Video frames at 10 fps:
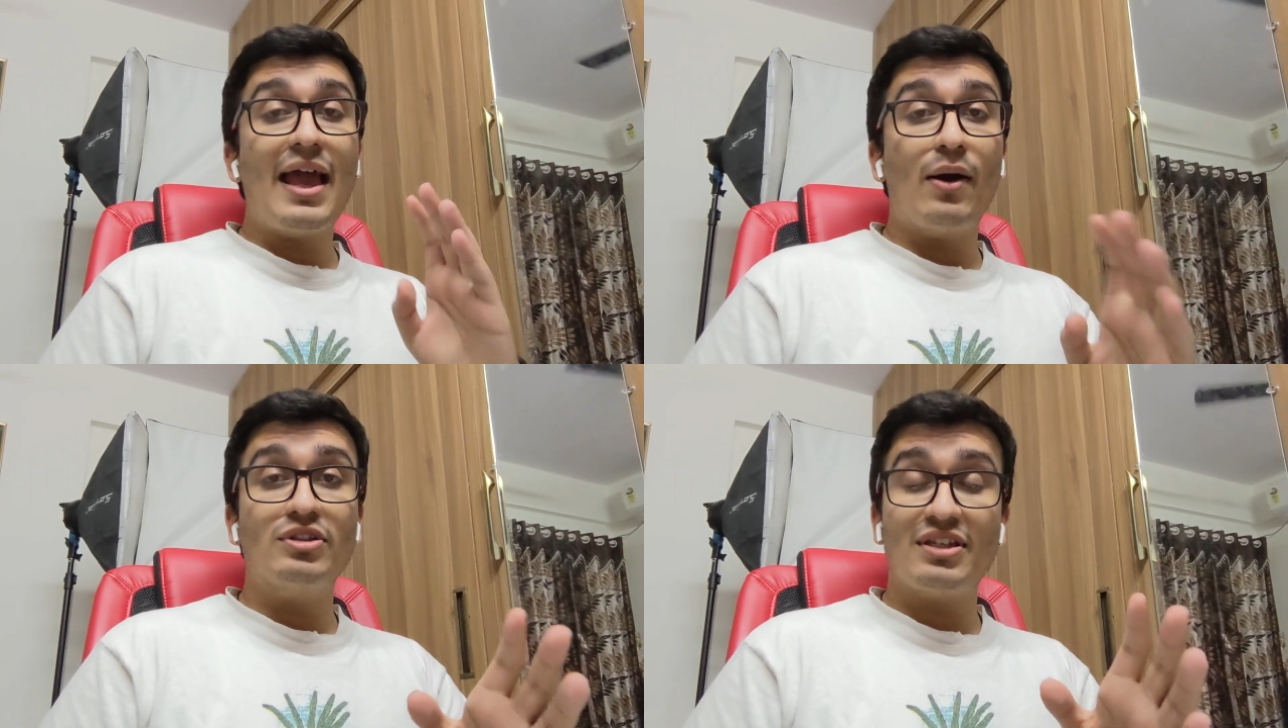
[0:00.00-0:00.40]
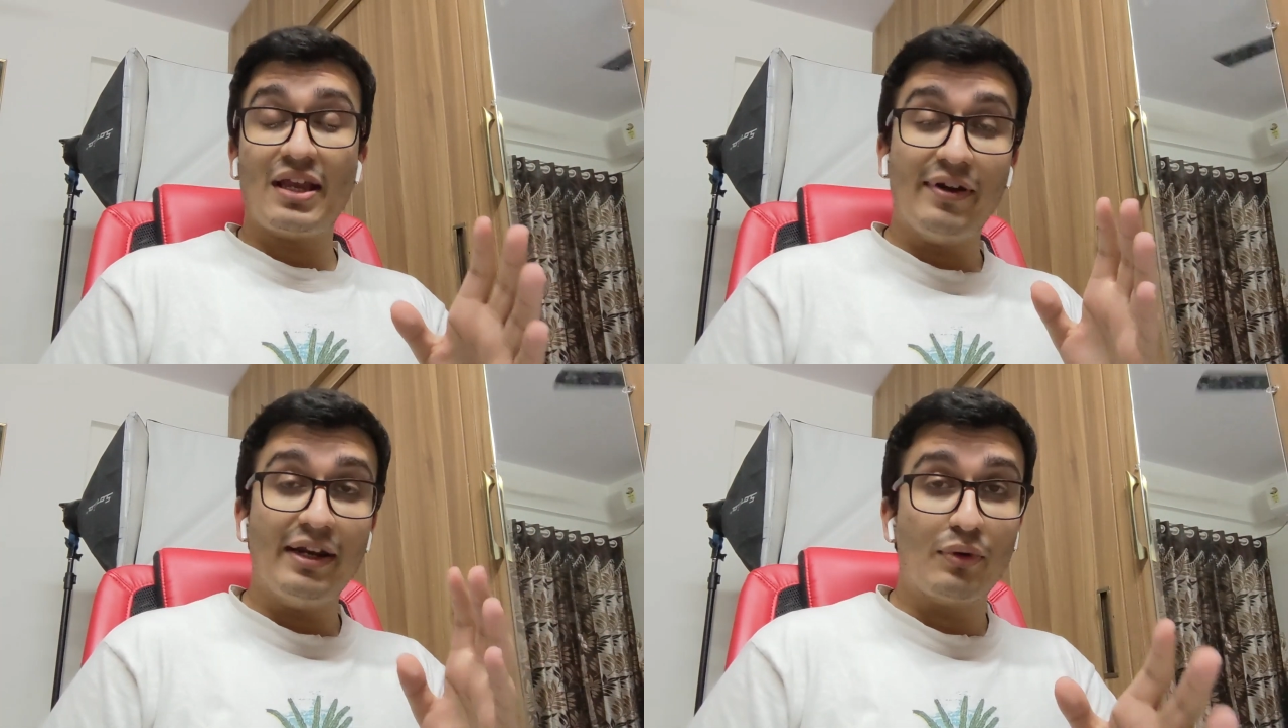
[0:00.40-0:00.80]
I would say
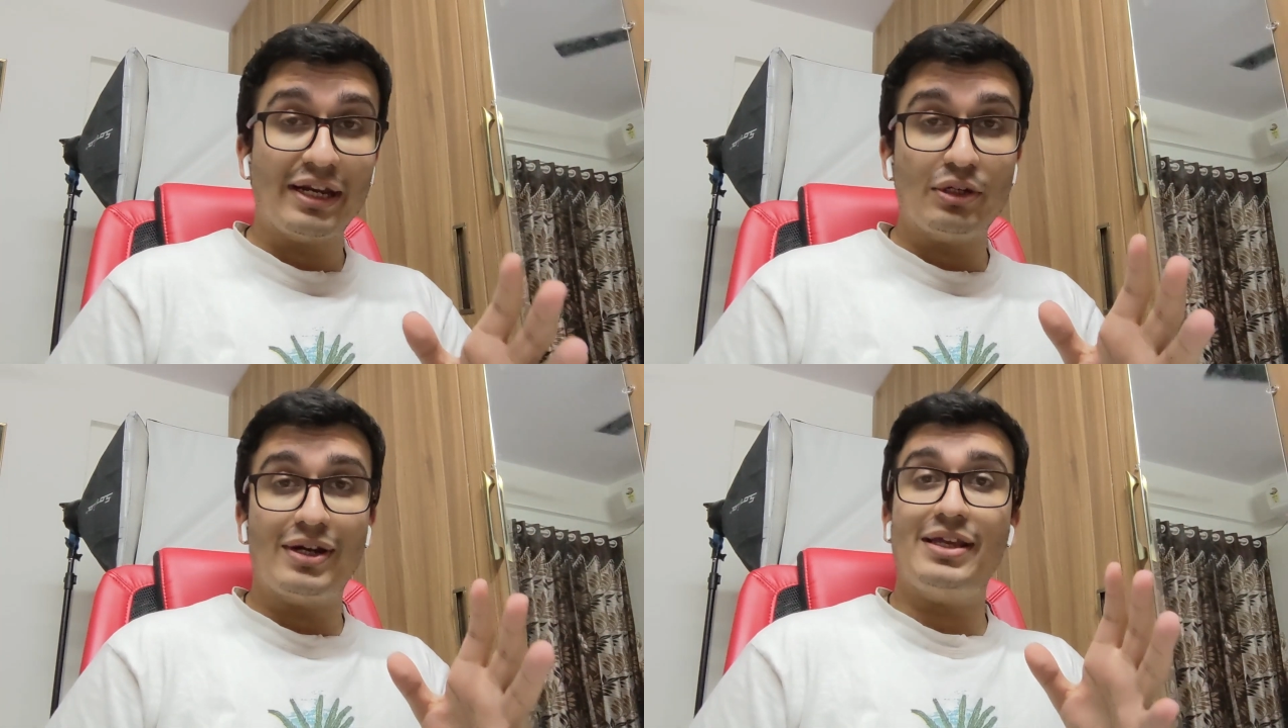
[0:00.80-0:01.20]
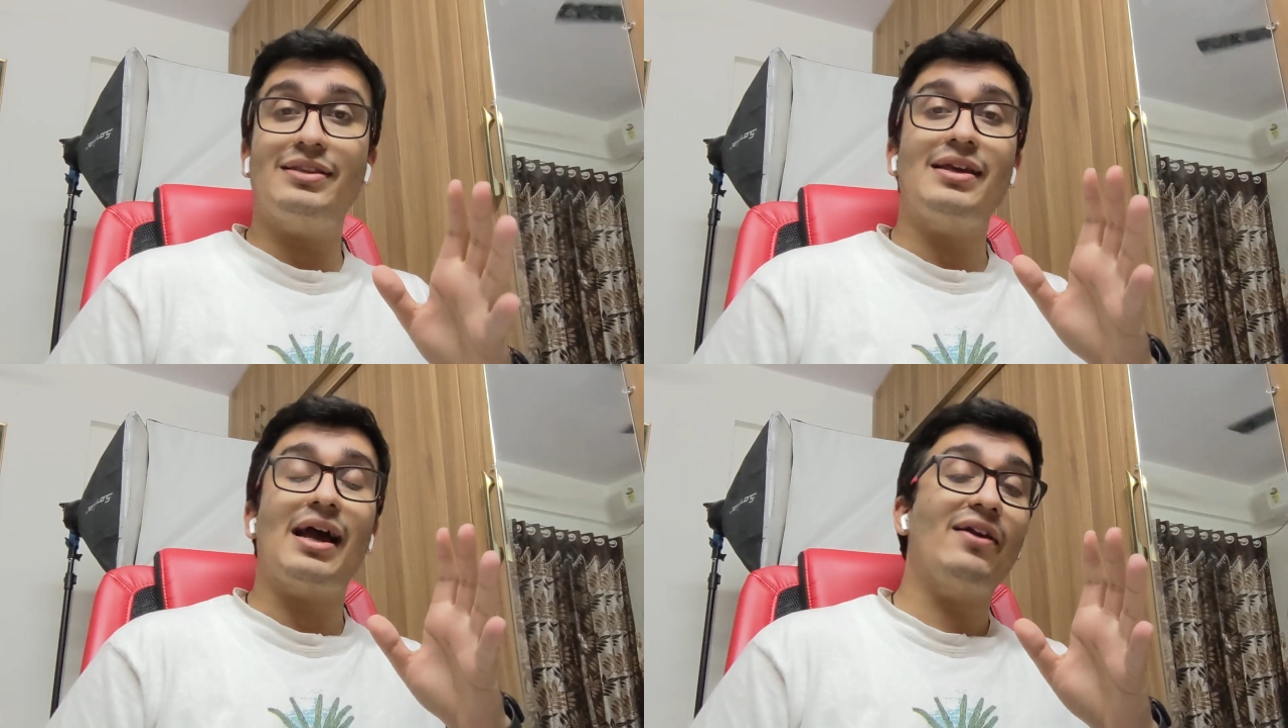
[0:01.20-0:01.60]
even in 2020,
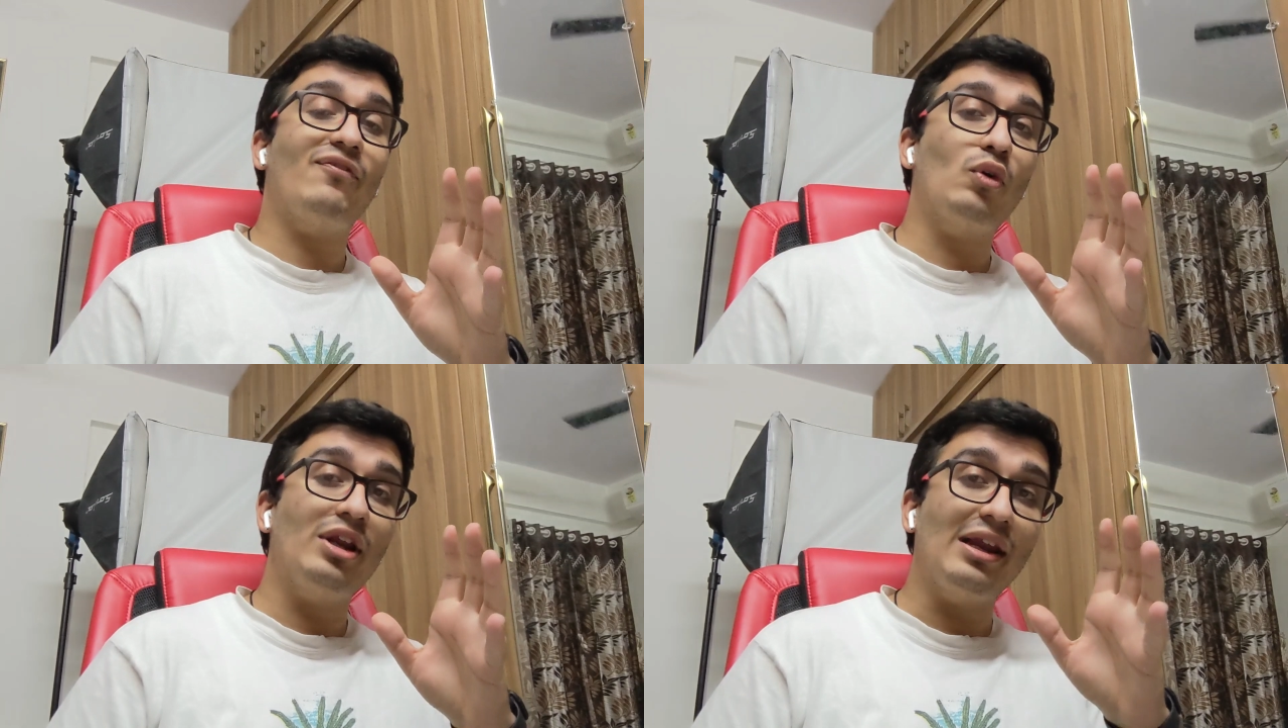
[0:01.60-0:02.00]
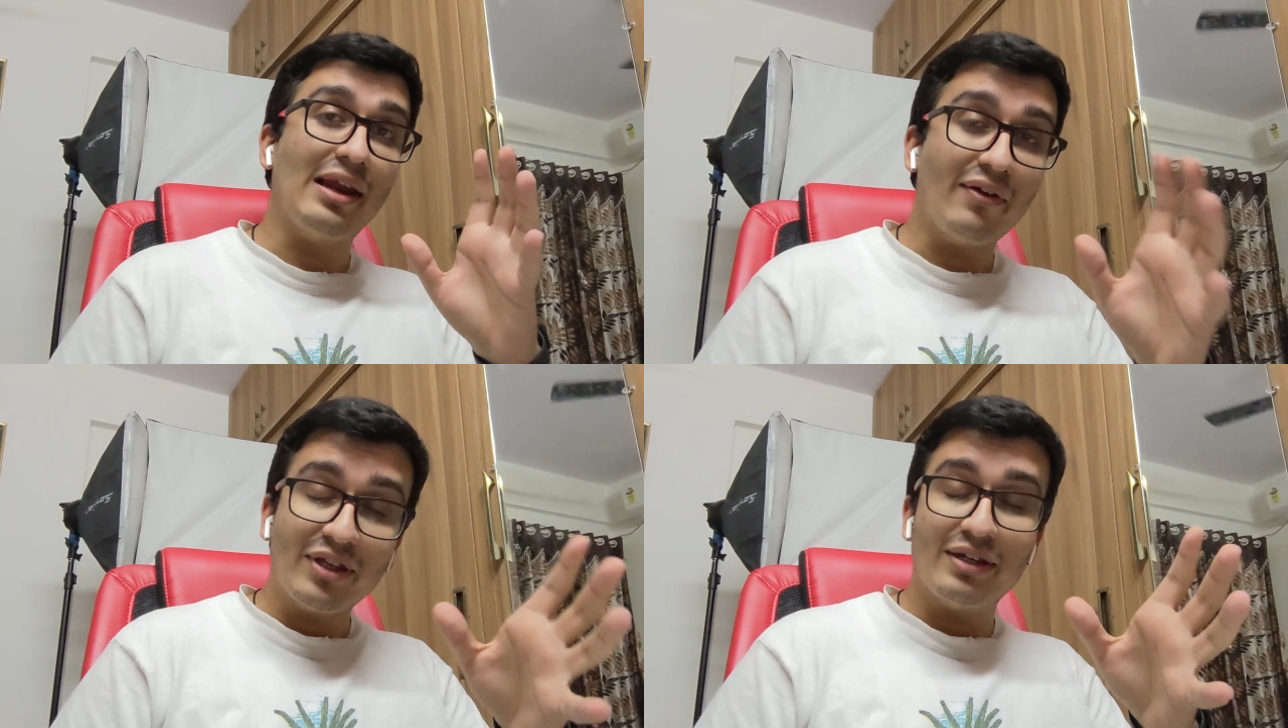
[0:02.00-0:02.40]
the iPhone
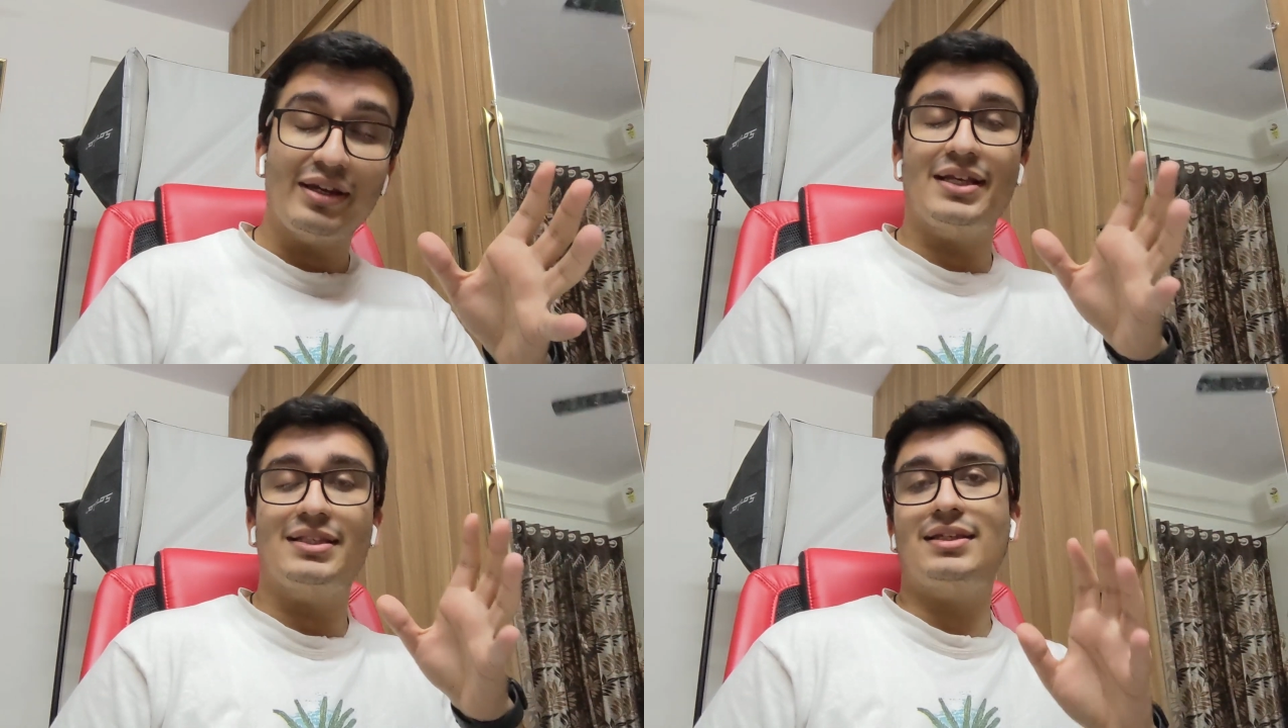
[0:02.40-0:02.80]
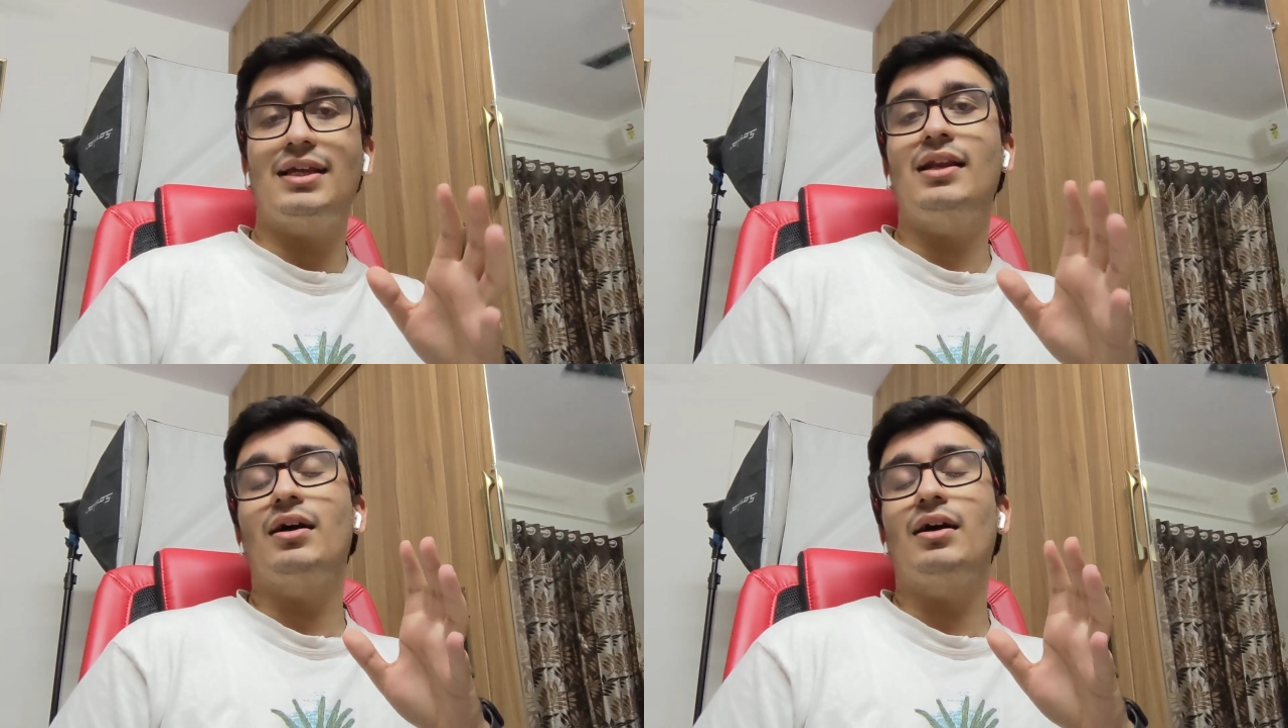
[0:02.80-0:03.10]
11 is still